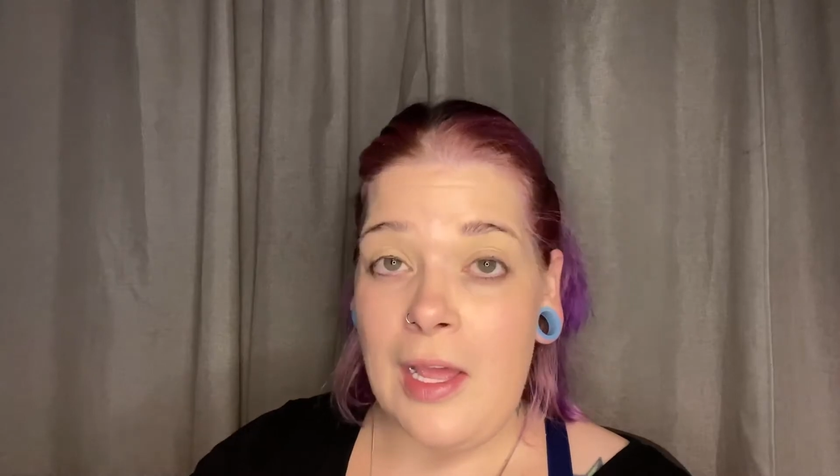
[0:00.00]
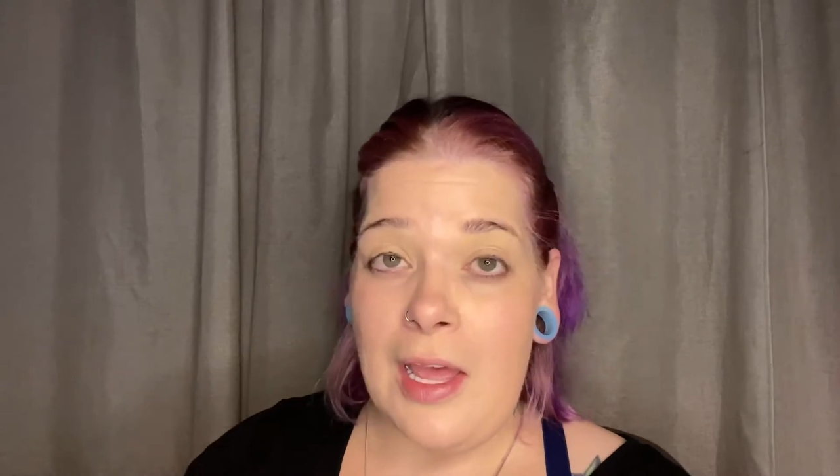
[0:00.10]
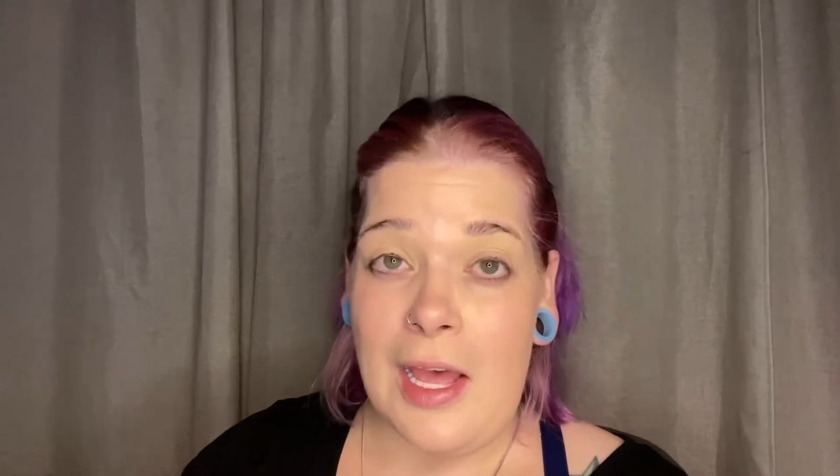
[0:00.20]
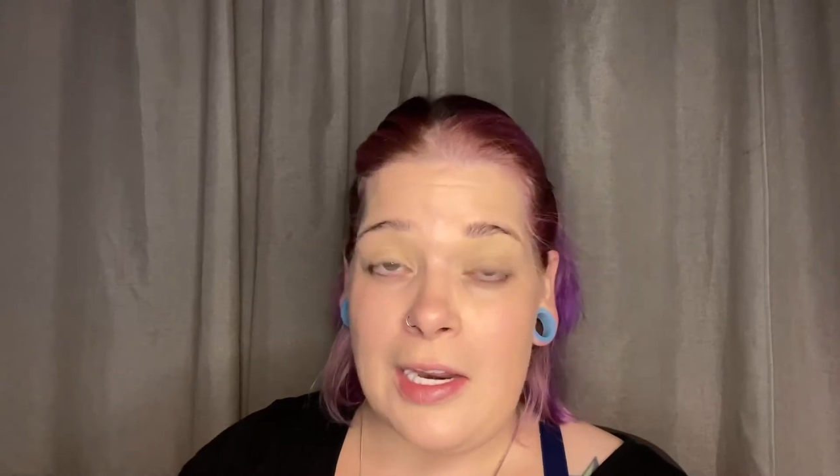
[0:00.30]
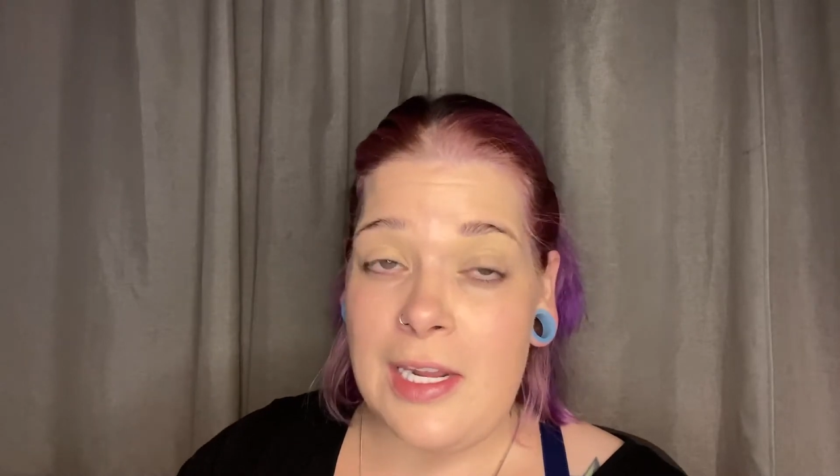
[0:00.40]

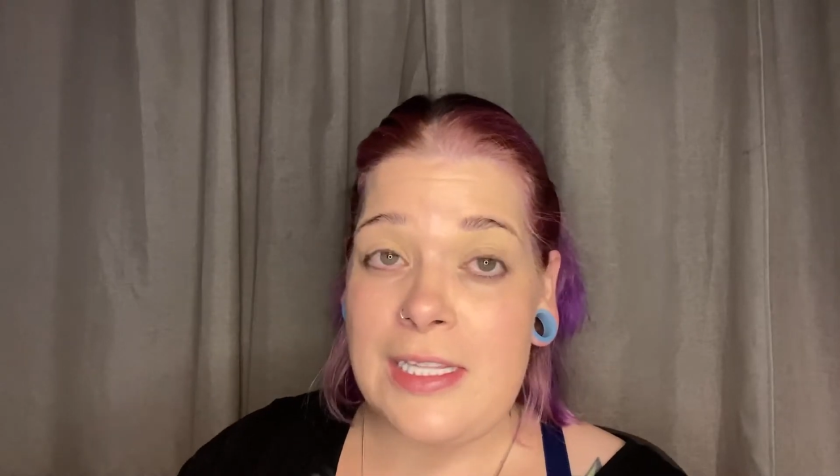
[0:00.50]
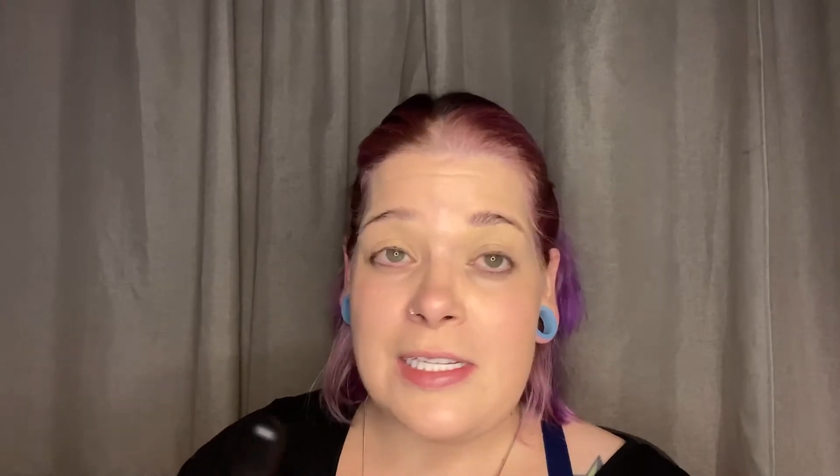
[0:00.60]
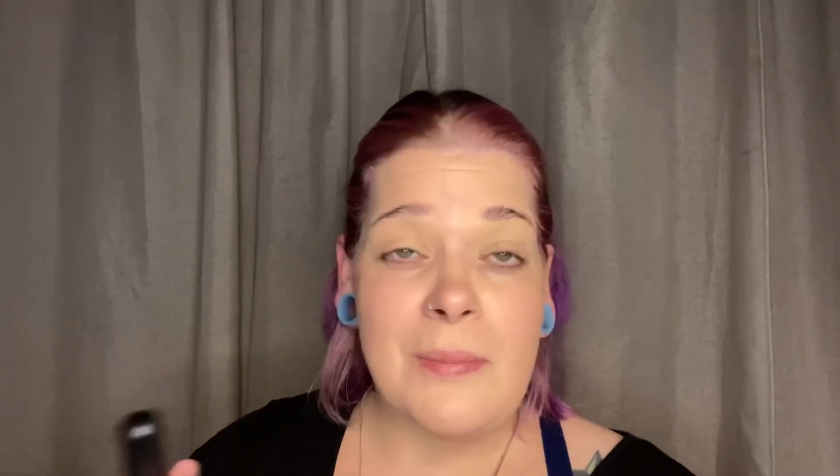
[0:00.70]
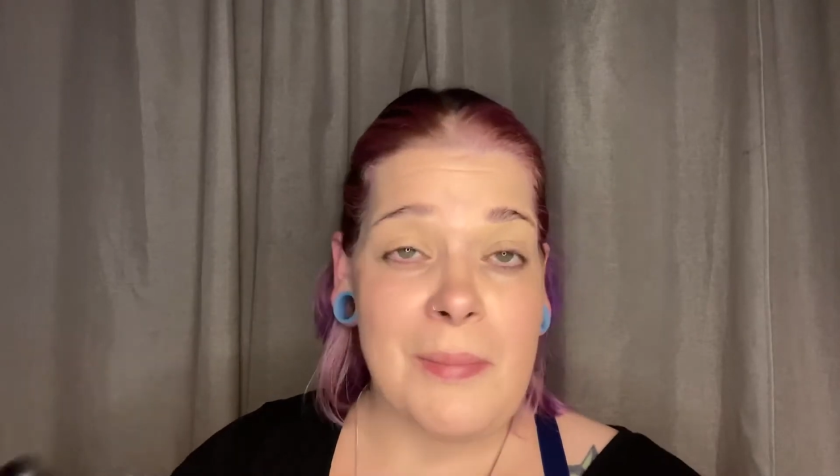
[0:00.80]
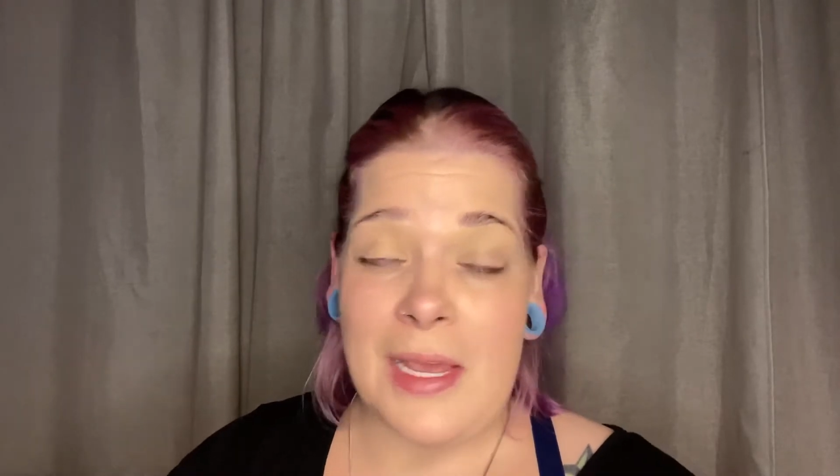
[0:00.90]
And it did
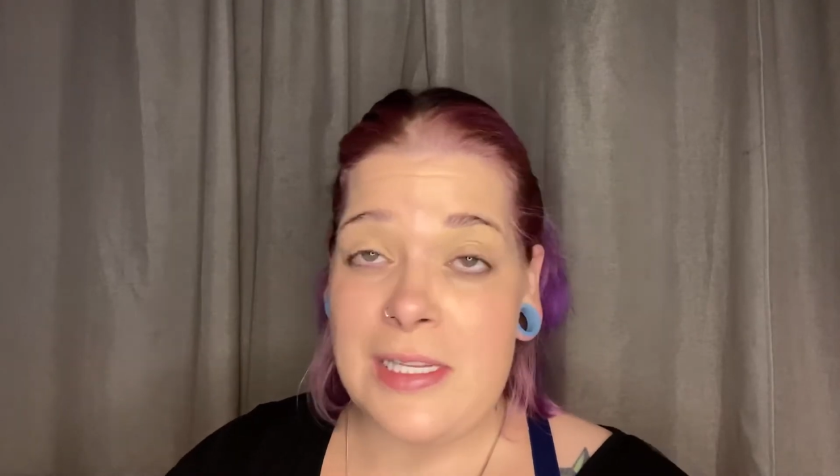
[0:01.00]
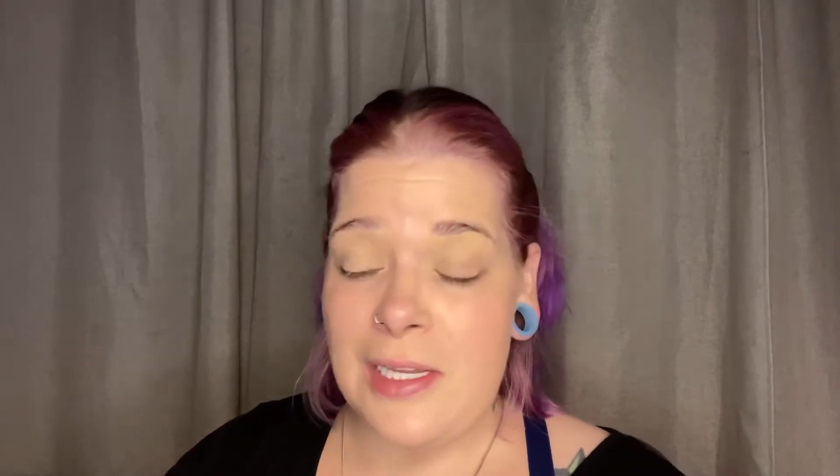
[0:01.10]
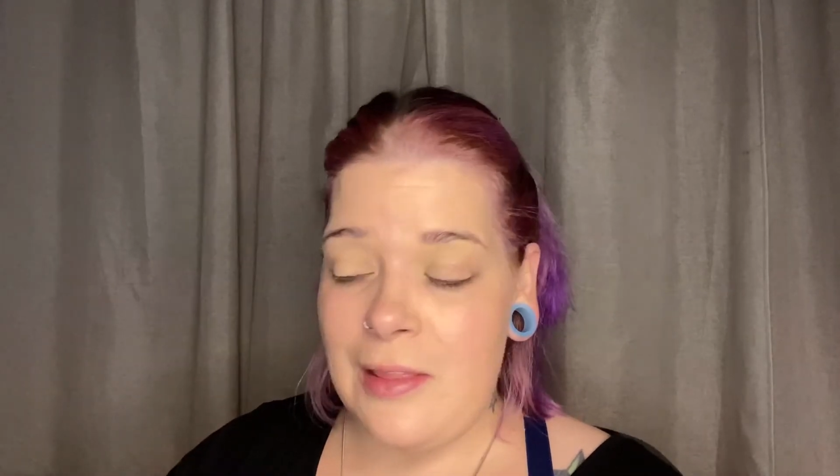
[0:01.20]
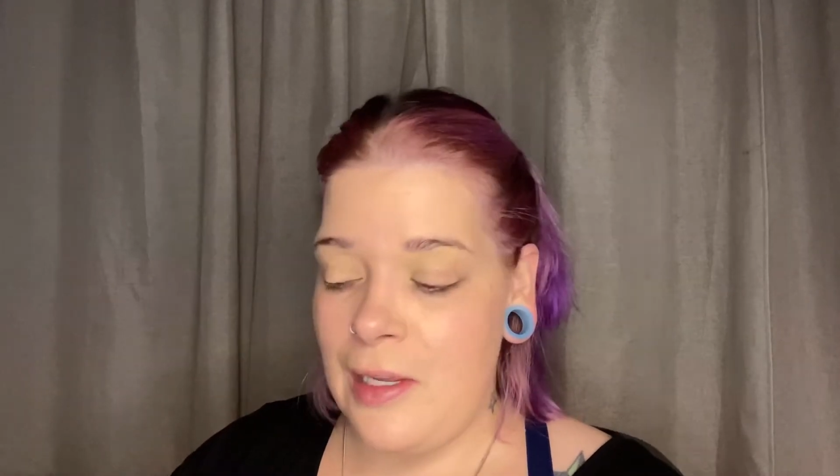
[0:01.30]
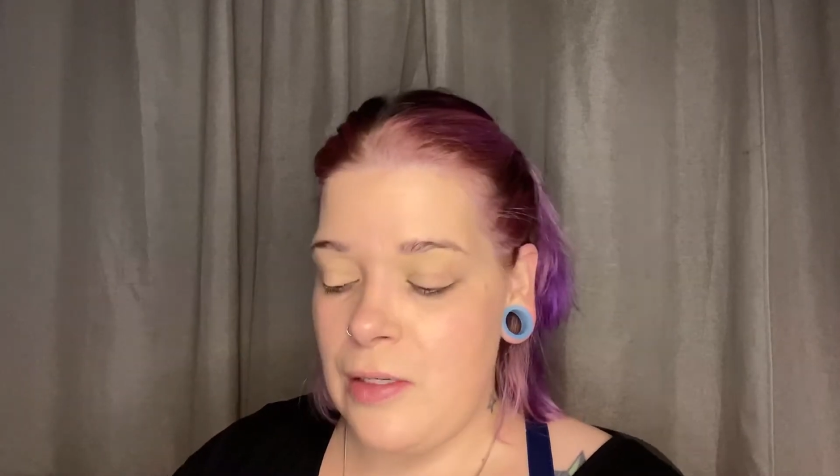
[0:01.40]
amazing
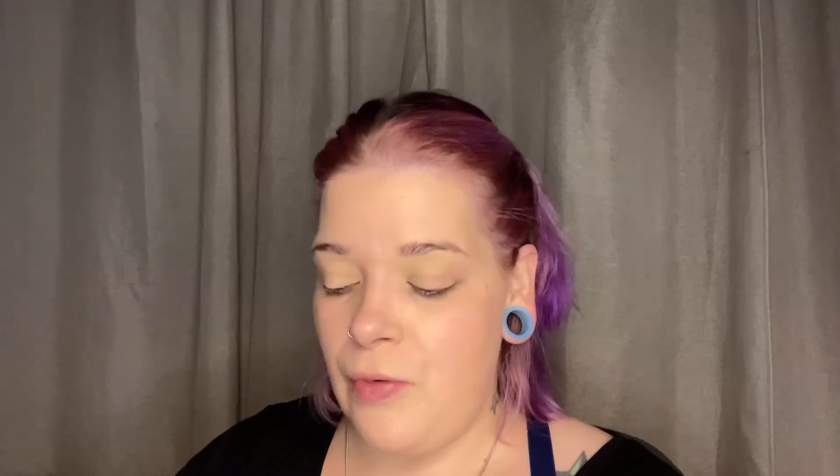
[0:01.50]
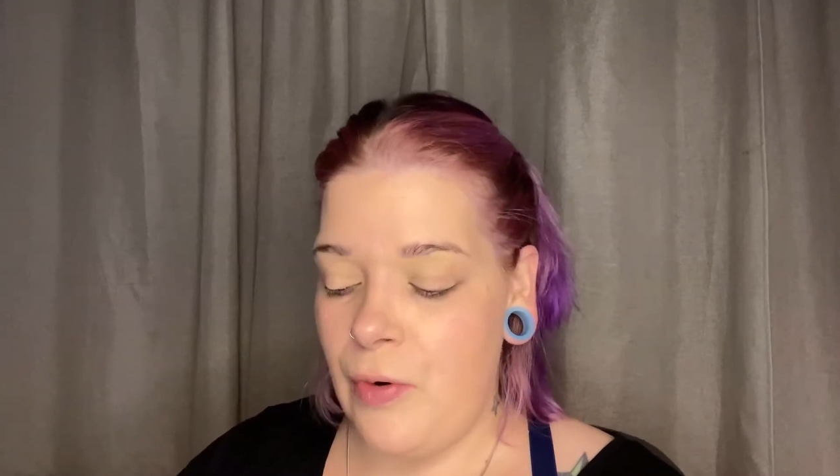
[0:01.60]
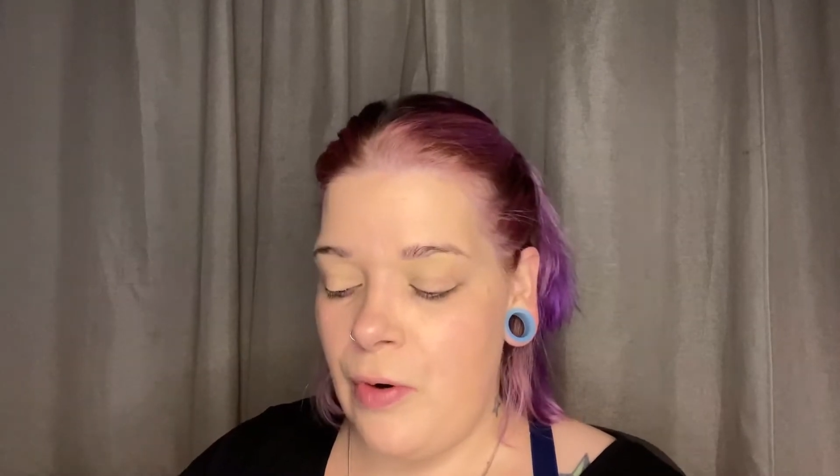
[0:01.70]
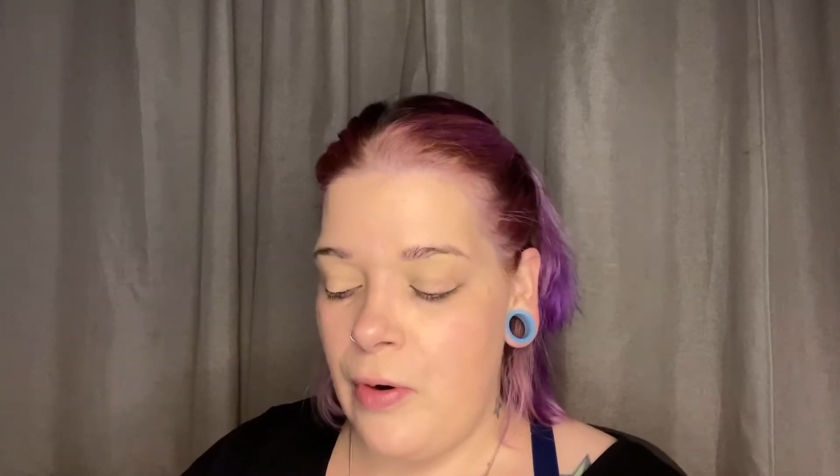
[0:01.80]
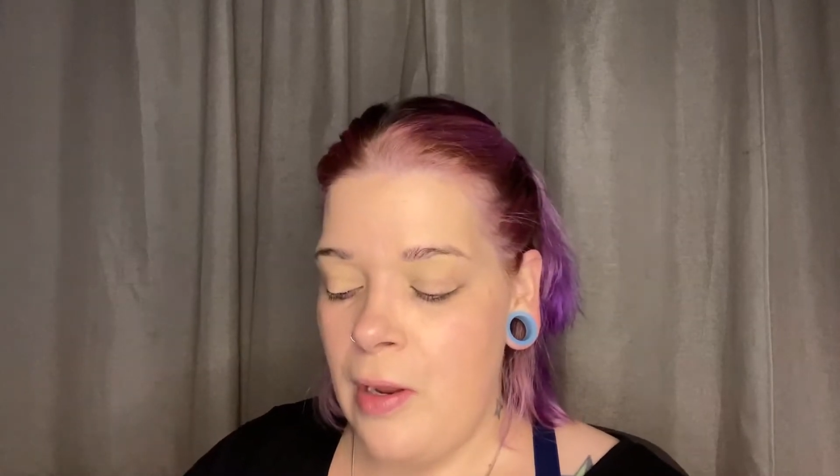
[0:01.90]
things for
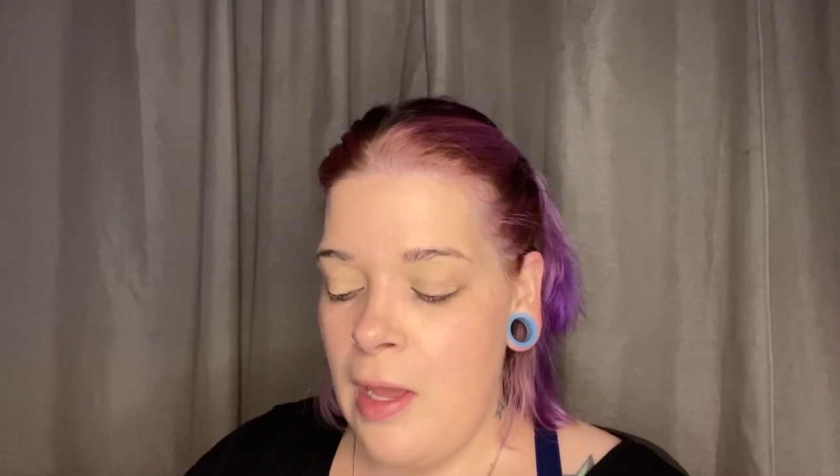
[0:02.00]
her.